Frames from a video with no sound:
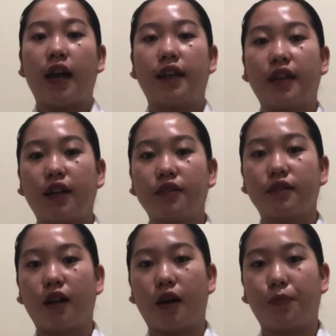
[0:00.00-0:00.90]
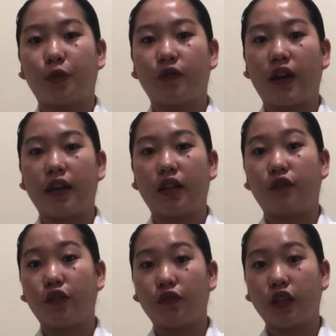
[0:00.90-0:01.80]
And now provide a
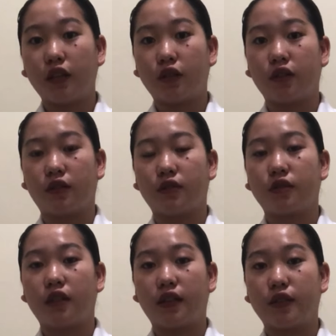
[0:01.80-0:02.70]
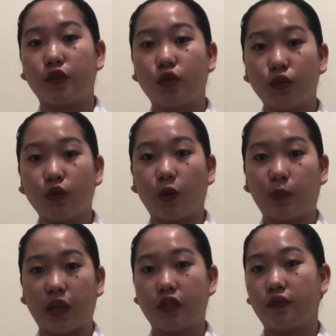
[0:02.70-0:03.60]
15:2
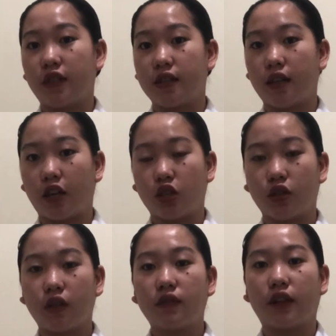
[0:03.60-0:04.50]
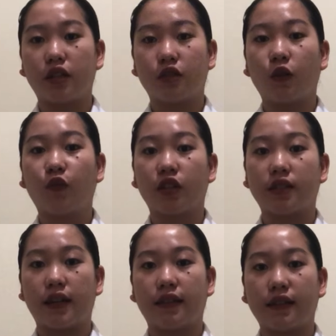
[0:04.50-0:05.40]
compression ventilation ratio for
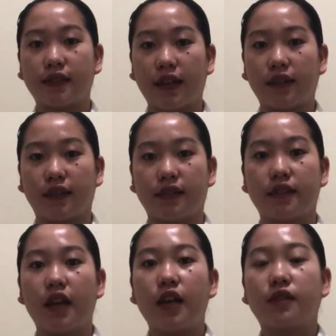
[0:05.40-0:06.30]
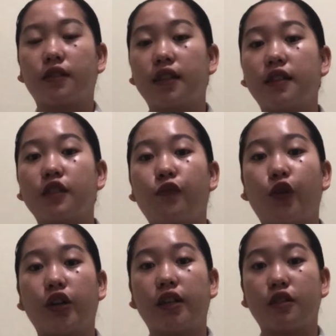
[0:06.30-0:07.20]
10 cycles. So this is
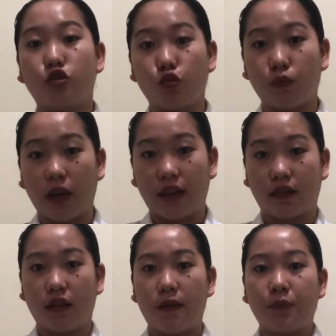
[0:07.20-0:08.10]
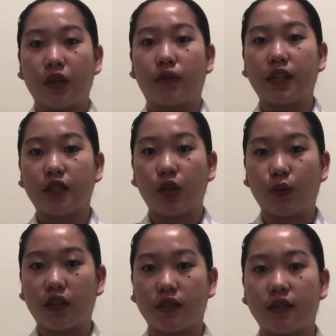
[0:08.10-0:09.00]
for the two-man
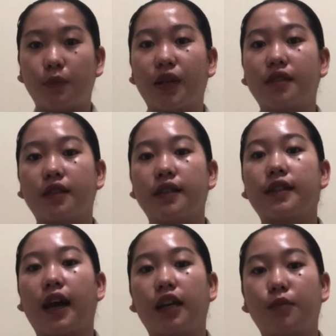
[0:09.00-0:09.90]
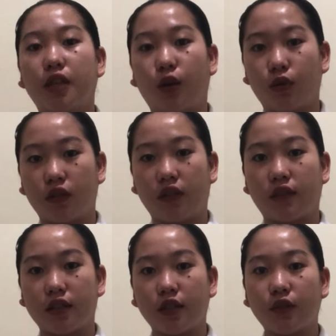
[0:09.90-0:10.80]
rescuers, but since I am the only
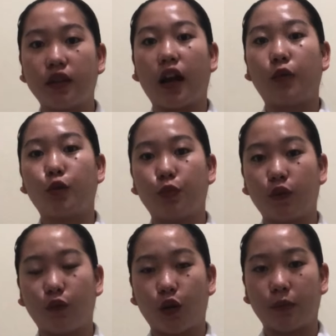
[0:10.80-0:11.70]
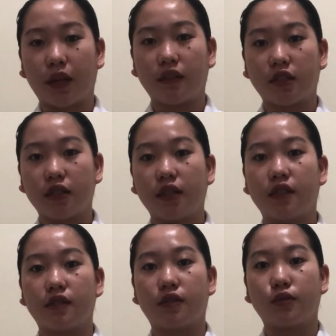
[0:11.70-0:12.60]
rescuer, I will perform a
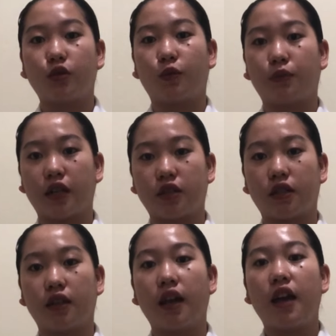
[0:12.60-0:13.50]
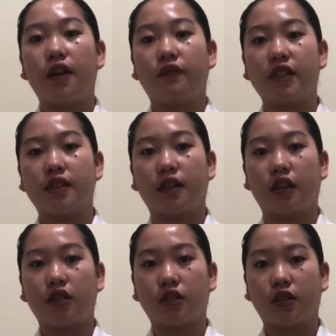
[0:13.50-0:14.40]
30:2 compression
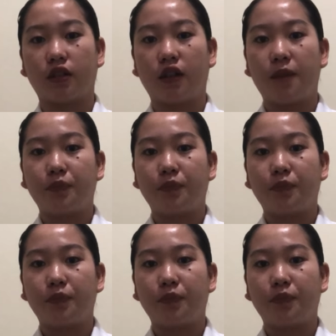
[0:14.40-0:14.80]
ventilation